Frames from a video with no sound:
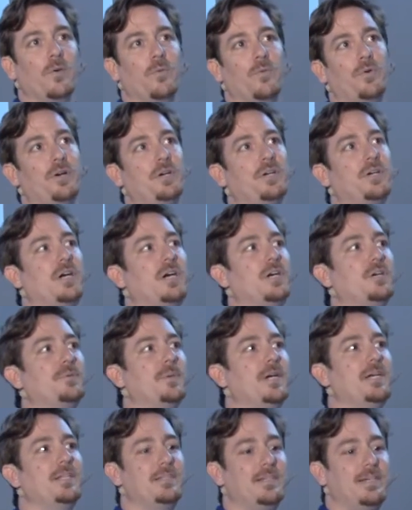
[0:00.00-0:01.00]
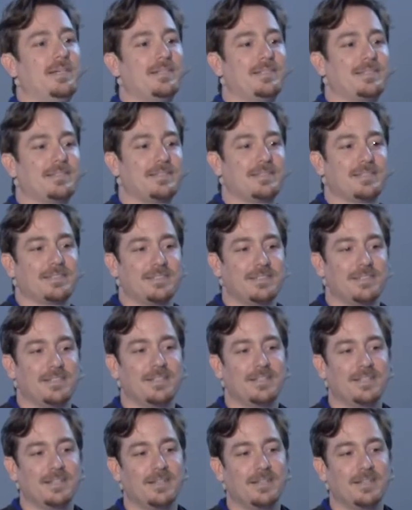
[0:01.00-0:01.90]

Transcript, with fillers: Where are my tests?